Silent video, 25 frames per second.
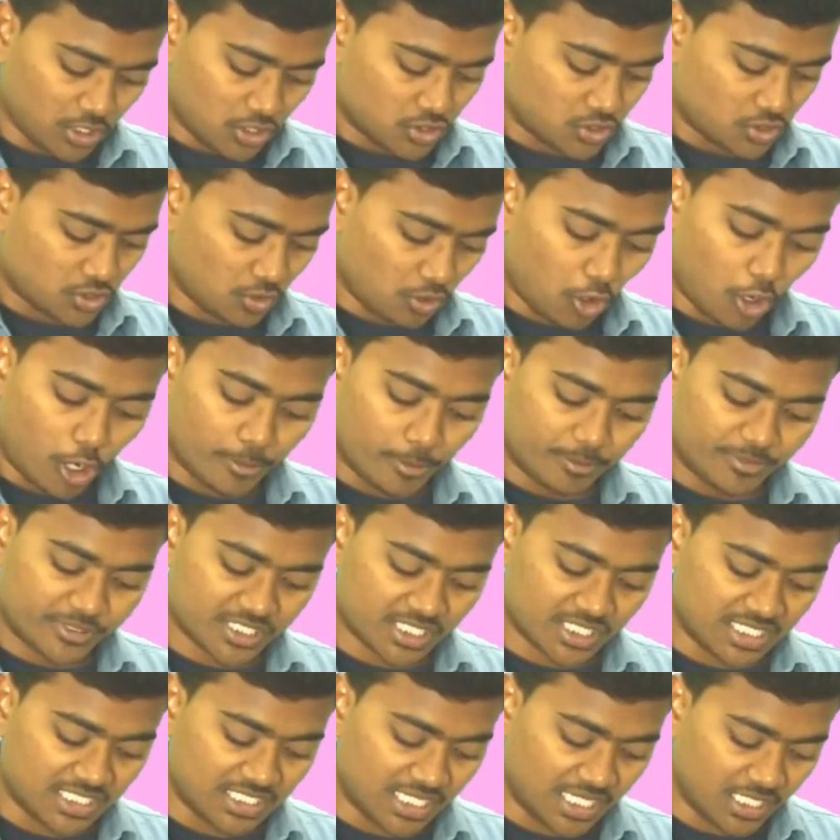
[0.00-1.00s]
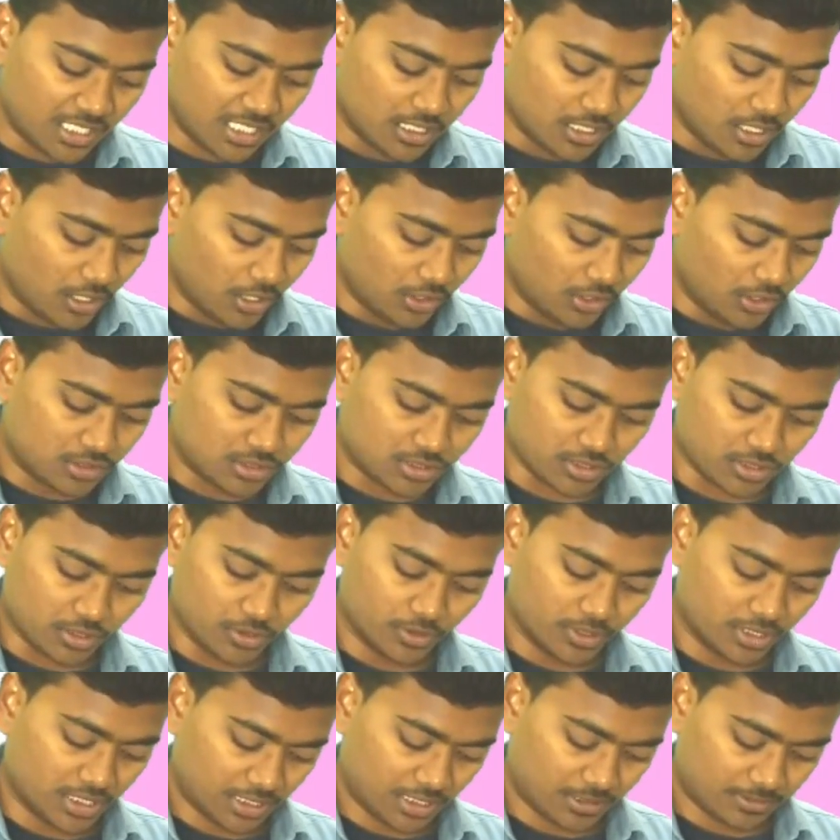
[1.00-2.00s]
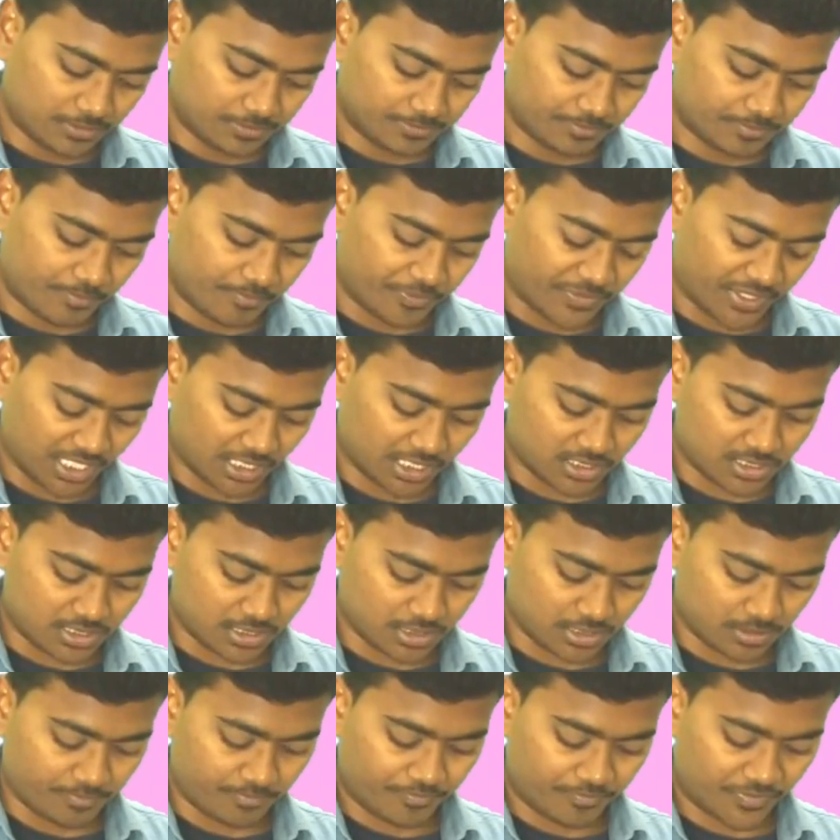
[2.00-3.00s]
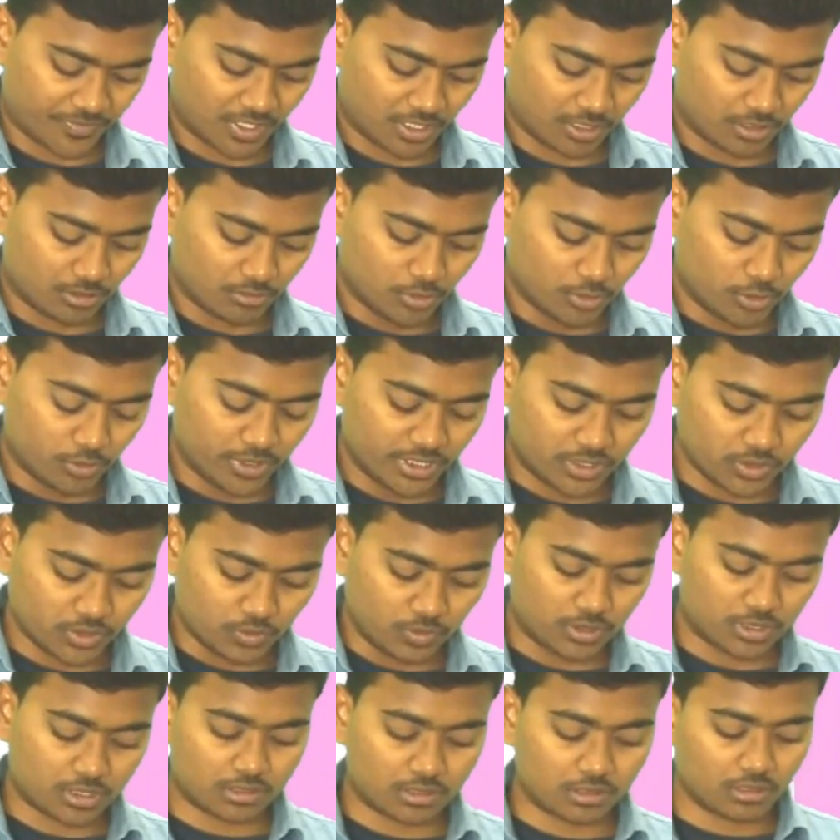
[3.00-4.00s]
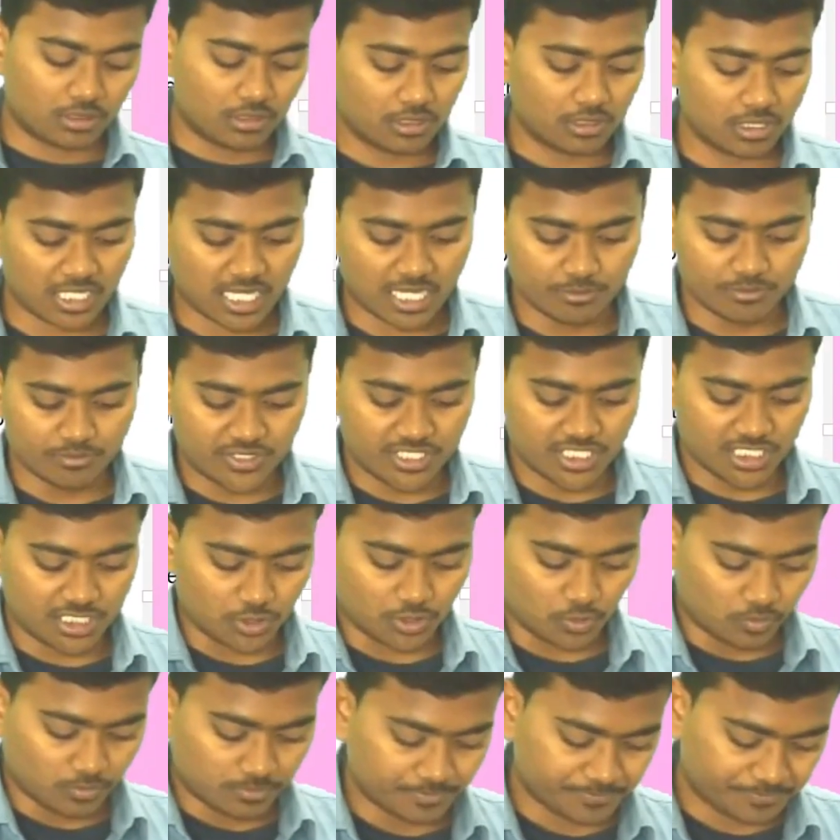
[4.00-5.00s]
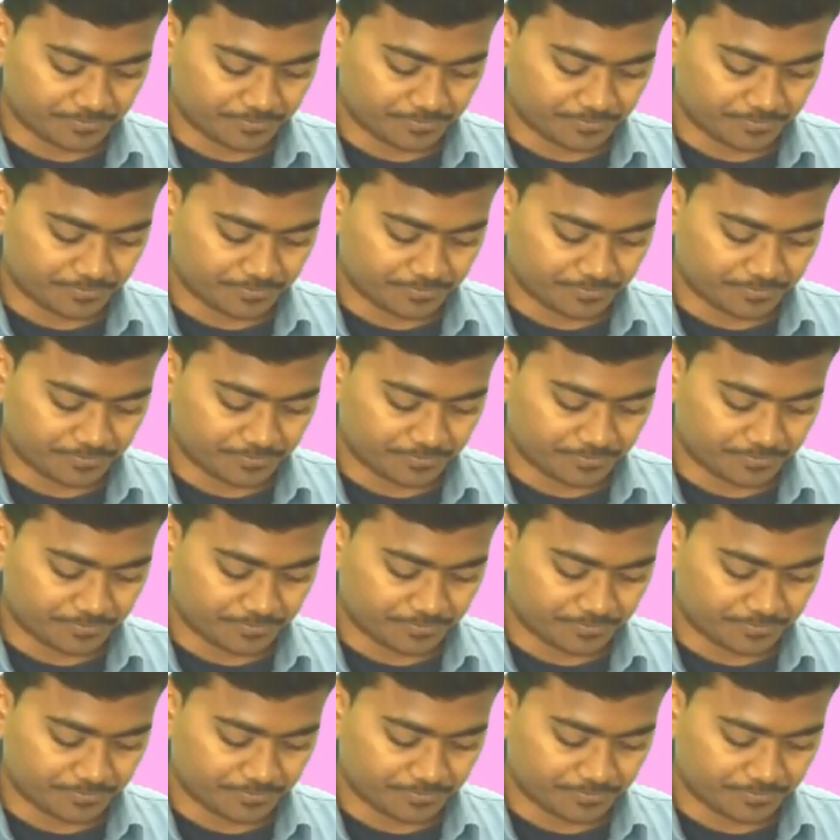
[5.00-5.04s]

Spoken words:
So option A looks good. Next, moving to third MCQ.